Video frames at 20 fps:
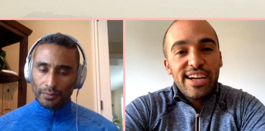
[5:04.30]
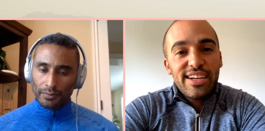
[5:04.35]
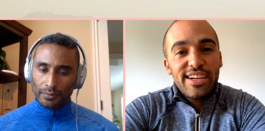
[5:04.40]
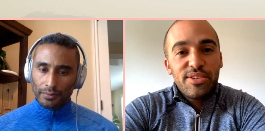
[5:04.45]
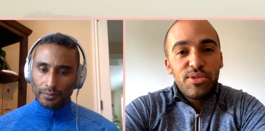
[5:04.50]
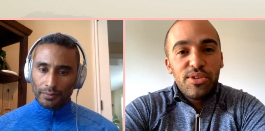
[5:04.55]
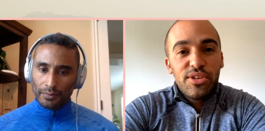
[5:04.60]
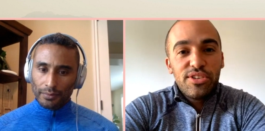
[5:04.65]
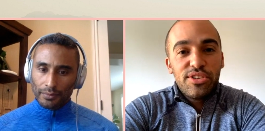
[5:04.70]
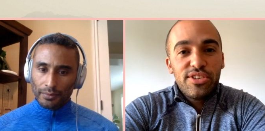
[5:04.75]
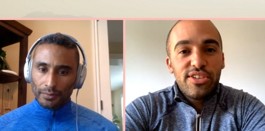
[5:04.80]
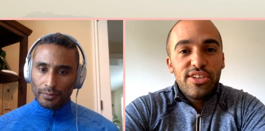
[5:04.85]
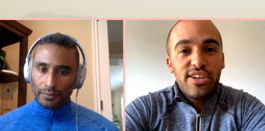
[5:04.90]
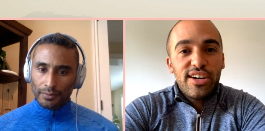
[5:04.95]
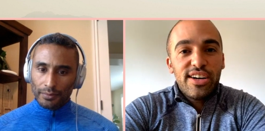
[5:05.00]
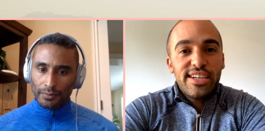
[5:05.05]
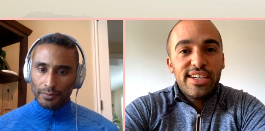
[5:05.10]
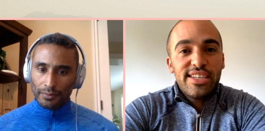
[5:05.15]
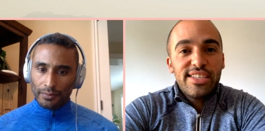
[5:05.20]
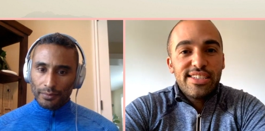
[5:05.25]
Speaker 1: and all the good
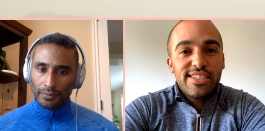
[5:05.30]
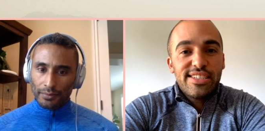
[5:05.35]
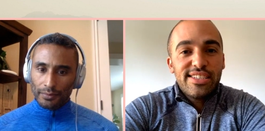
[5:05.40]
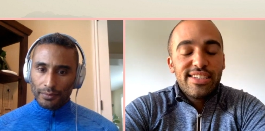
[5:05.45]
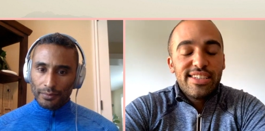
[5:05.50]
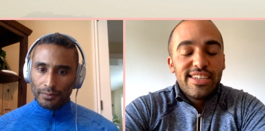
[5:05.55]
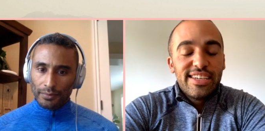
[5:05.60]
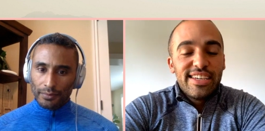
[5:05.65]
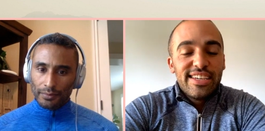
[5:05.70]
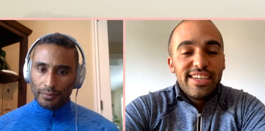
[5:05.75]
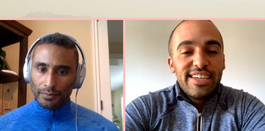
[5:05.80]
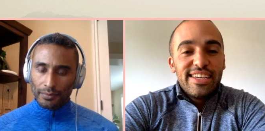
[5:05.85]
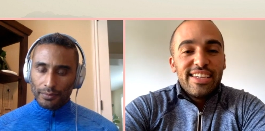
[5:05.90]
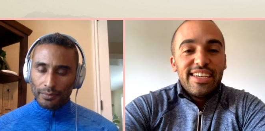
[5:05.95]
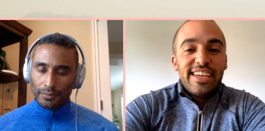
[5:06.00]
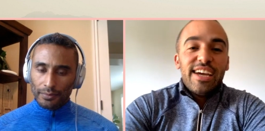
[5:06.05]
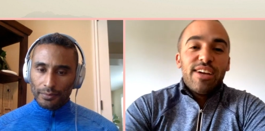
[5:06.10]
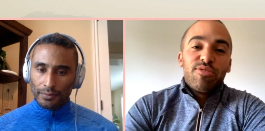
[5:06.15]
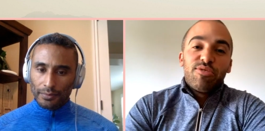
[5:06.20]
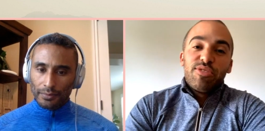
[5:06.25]
guys. And
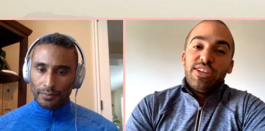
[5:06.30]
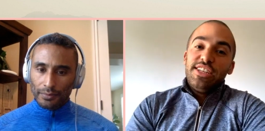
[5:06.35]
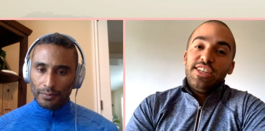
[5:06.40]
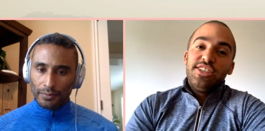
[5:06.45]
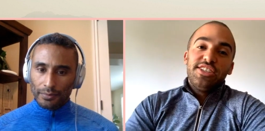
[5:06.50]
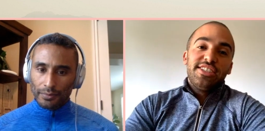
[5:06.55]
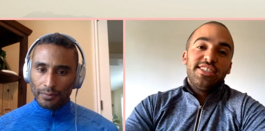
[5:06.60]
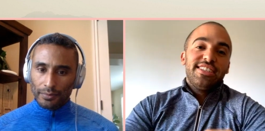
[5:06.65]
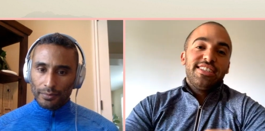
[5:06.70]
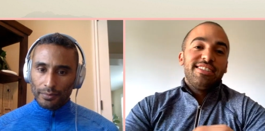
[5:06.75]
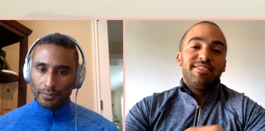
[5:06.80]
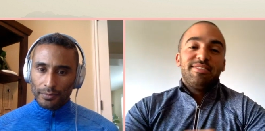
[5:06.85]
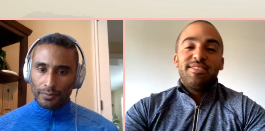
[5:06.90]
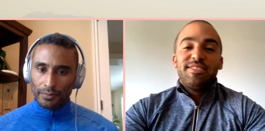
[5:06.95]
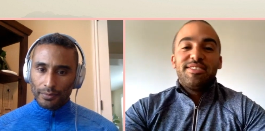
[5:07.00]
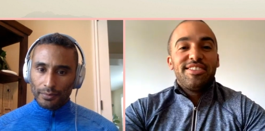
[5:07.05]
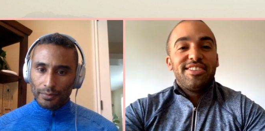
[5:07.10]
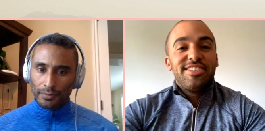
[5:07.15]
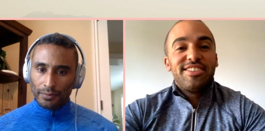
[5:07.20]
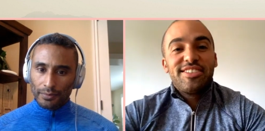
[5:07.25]
yeah, really just,
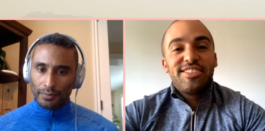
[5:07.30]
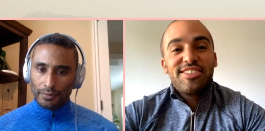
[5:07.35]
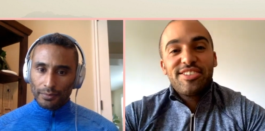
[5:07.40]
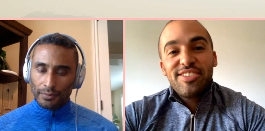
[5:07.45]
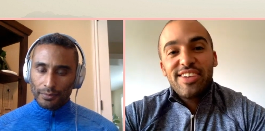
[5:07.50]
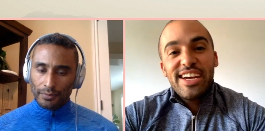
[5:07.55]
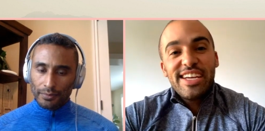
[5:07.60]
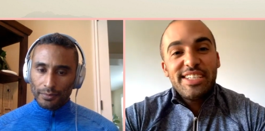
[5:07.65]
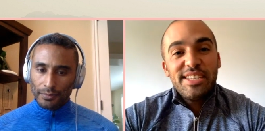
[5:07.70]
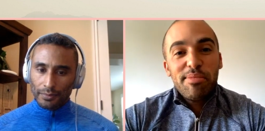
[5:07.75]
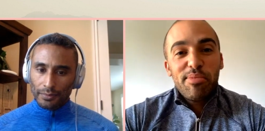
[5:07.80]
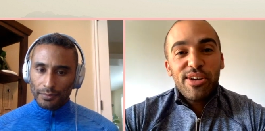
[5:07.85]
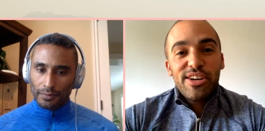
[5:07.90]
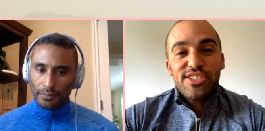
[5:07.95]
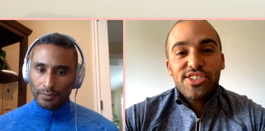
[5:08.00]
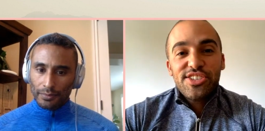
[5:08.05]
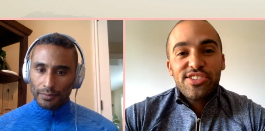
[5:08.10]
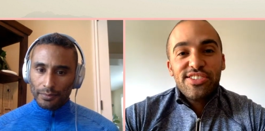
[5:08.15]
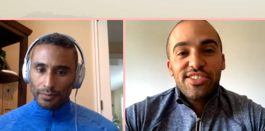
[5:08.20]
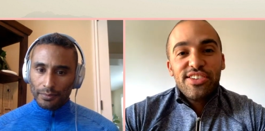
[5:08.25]
just crazy
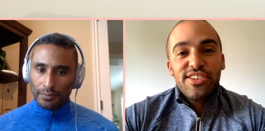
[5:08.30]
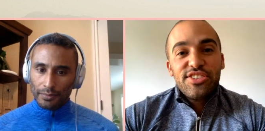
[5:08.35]
pressure. And I